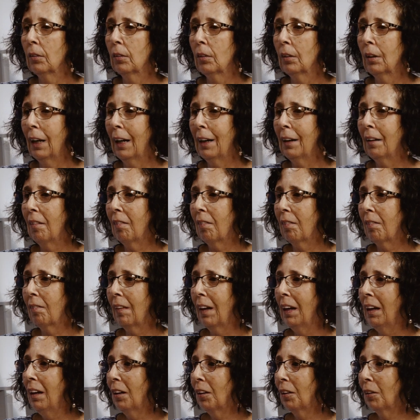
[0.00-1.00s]
I
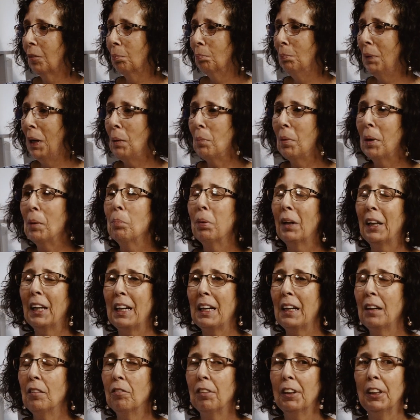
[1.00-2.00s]
think maybe
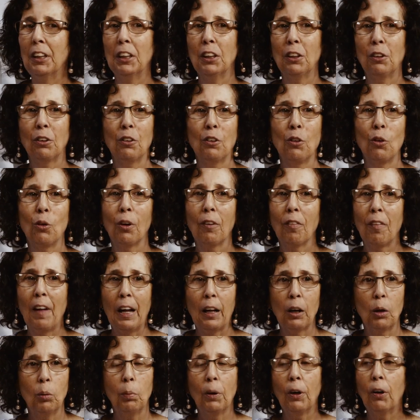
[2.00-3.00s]
Plainville or North
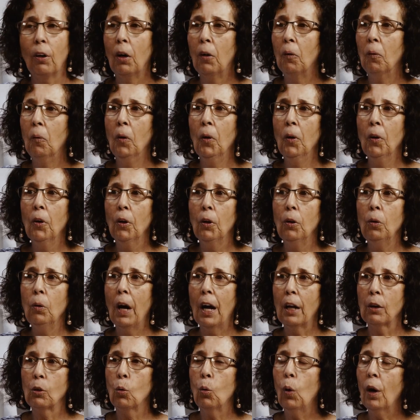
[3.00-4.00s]
Attleboro, who
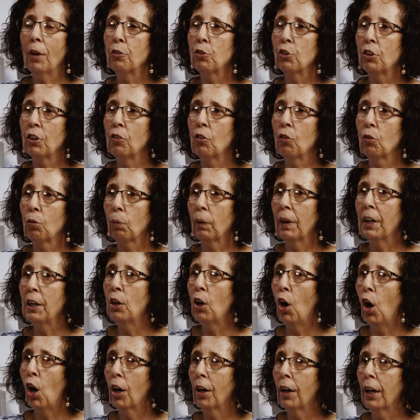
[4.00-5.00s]
had questions
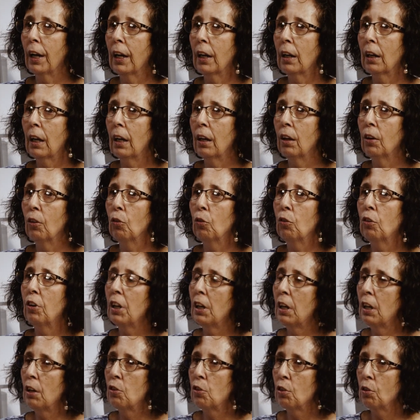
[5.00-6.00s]
regarding his
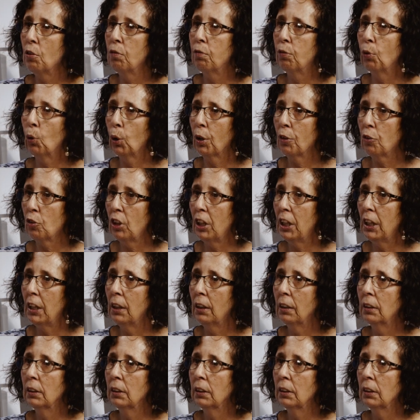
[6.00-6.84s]
DD-214.